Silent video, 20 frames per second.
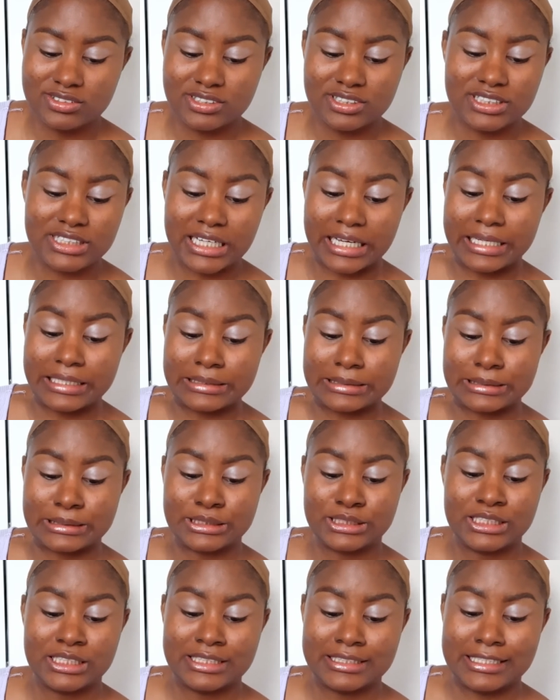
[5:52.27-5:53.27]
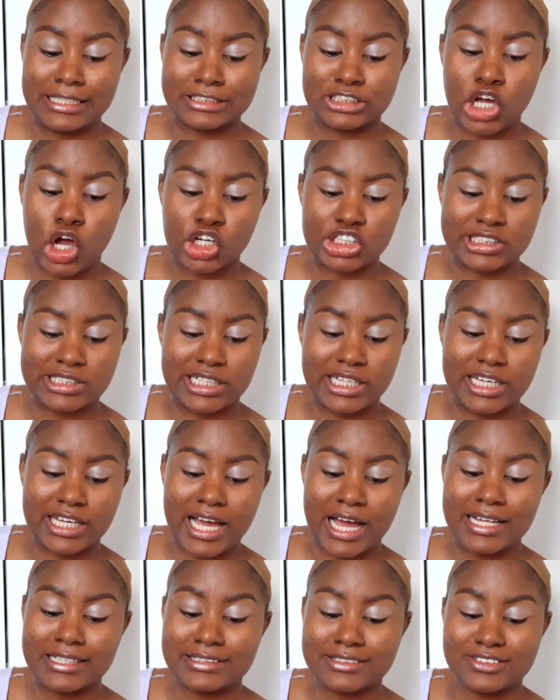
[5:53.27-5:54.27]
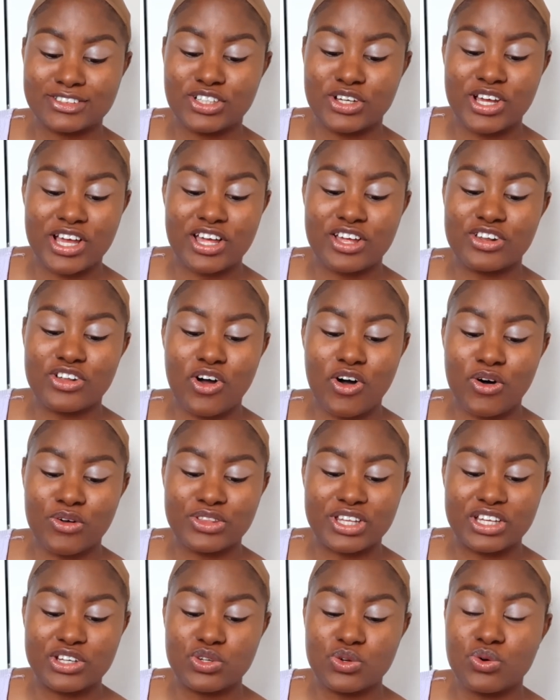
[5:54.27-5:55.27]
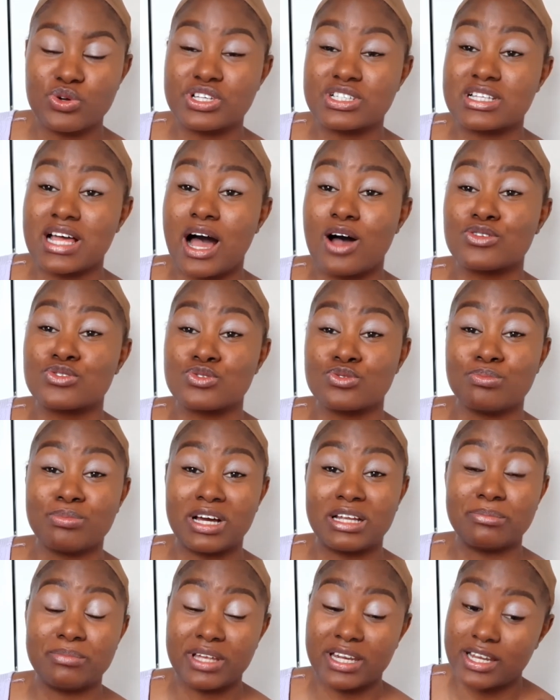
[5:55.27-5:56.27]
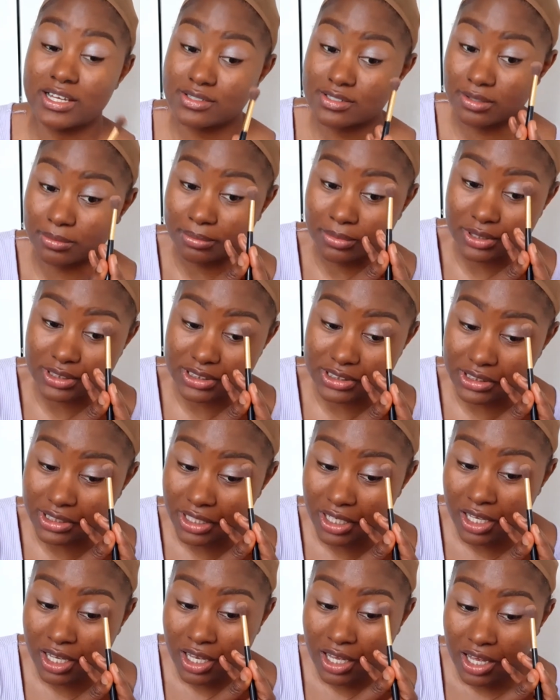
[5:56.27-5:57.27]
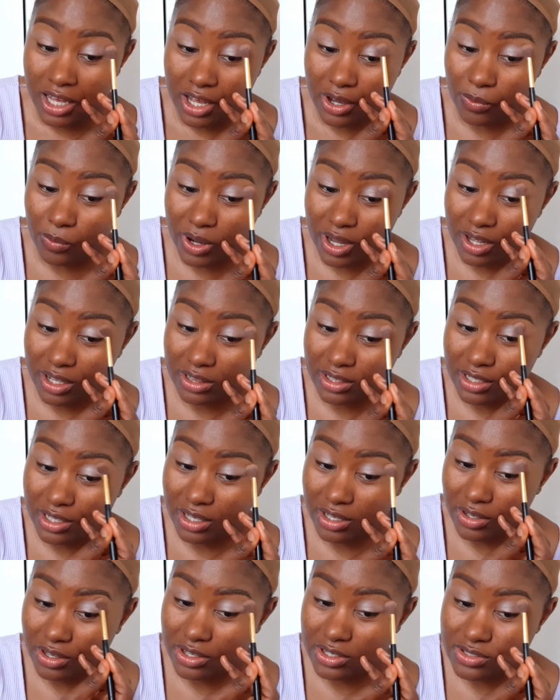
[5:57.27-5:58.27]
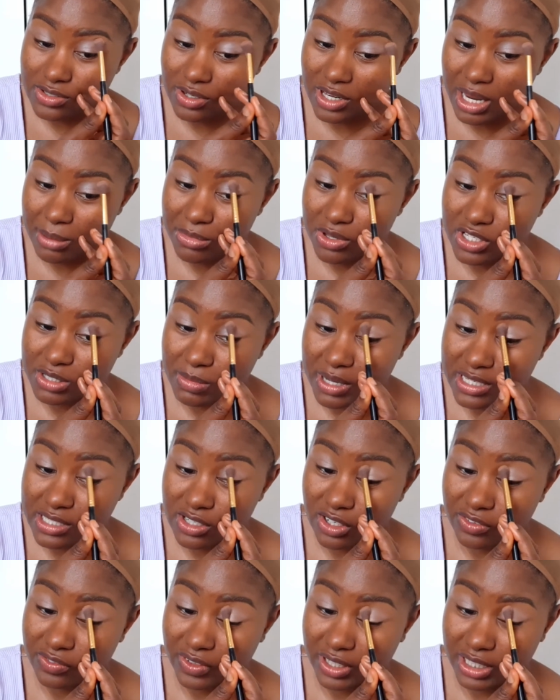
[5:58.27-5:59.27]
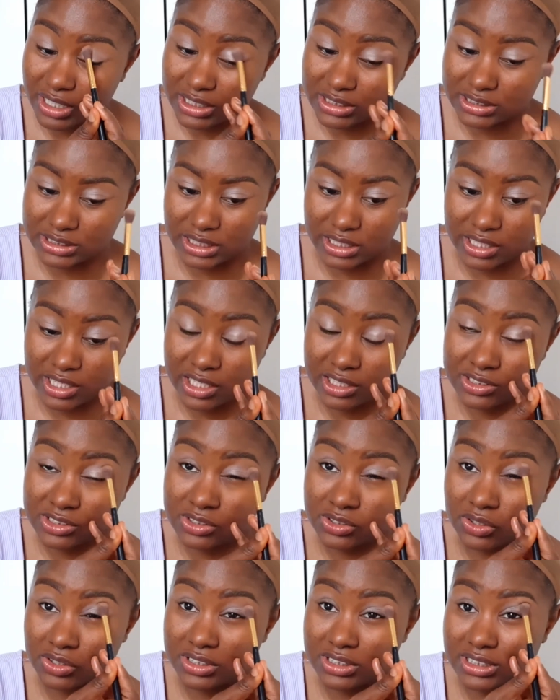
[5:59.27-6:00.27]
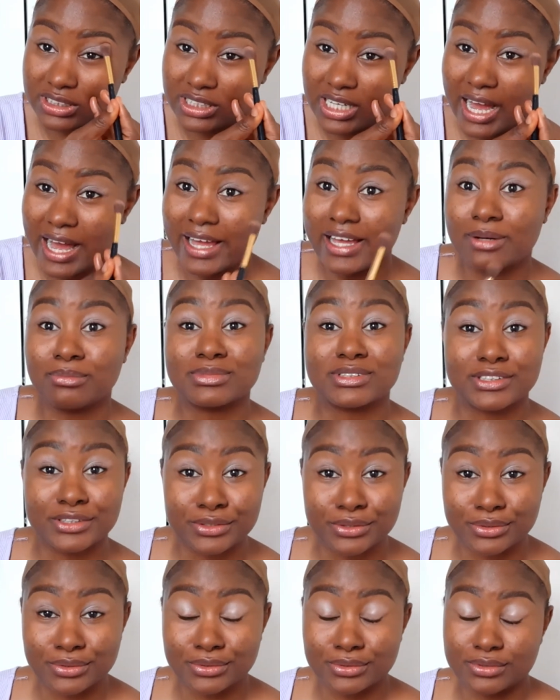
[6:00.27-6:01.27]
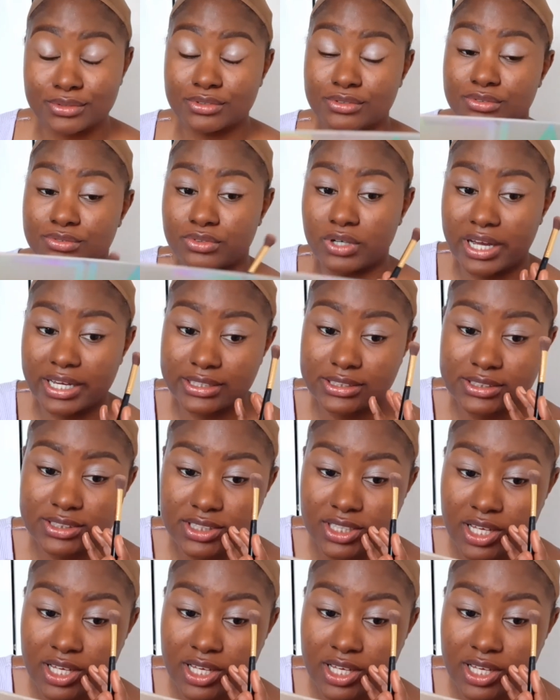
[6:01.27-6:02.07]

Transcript: and they're toxic and all they know is how to bad belly somebody. Well, so let me use myself as a case study. I am single, right?